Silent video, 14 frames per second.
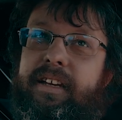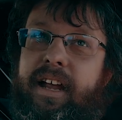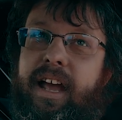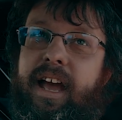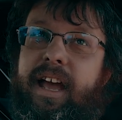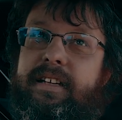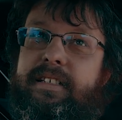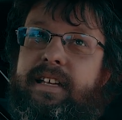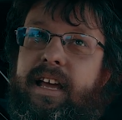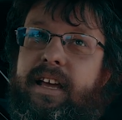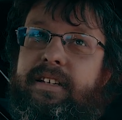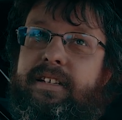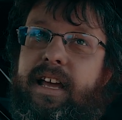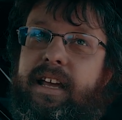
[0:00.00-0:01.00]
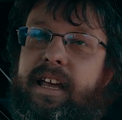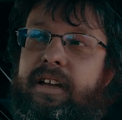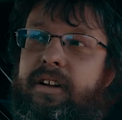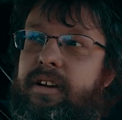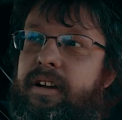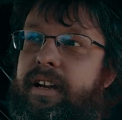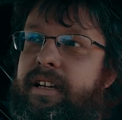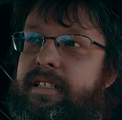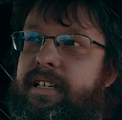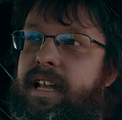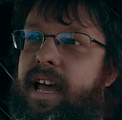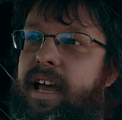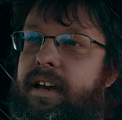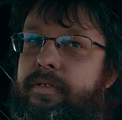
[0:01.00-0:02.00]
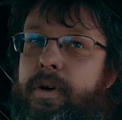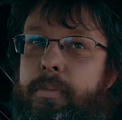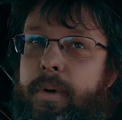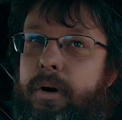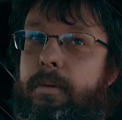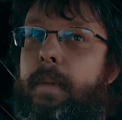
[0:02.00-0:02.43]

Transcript: Yeah, it sounds like you're inside of a Pro